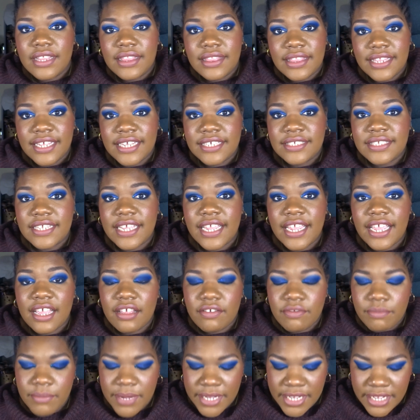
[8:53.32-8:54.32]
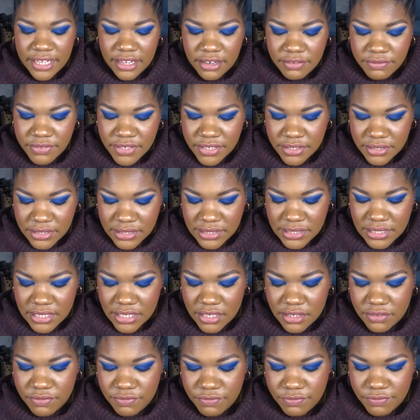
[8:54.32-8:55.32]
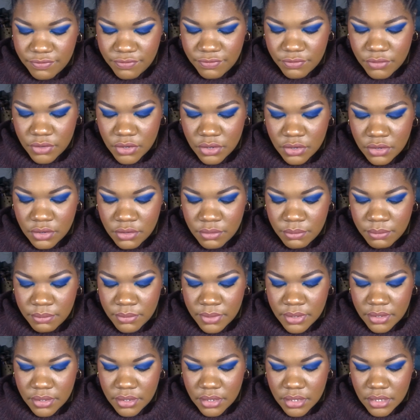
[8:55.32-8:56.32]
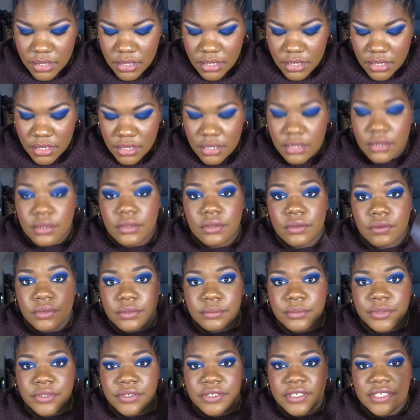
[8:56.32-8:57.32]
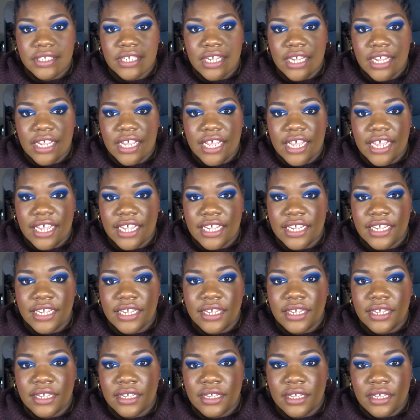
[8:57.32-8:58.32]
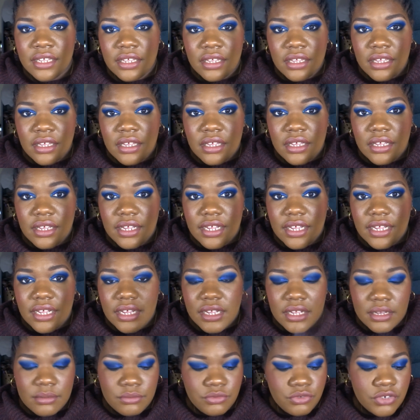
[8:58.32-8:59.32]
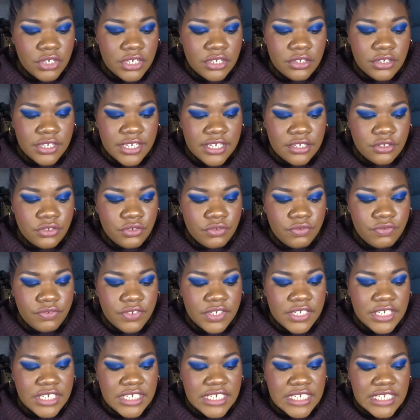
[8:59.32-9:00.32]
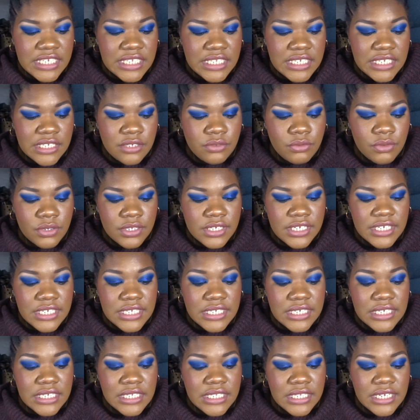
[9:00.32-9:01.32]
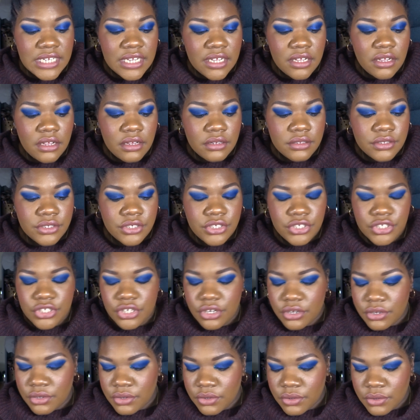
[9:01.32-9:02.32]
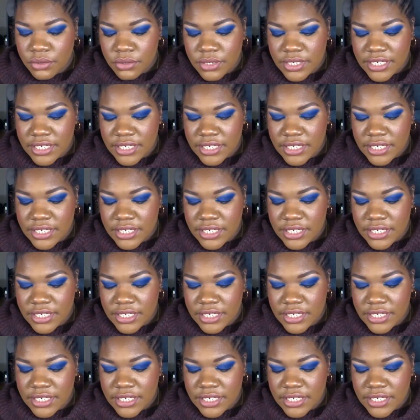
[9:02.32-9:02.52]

Next I have my Caviar stick from Laura Mercier. I'm trying again to finish this. This one is in the color Jungle.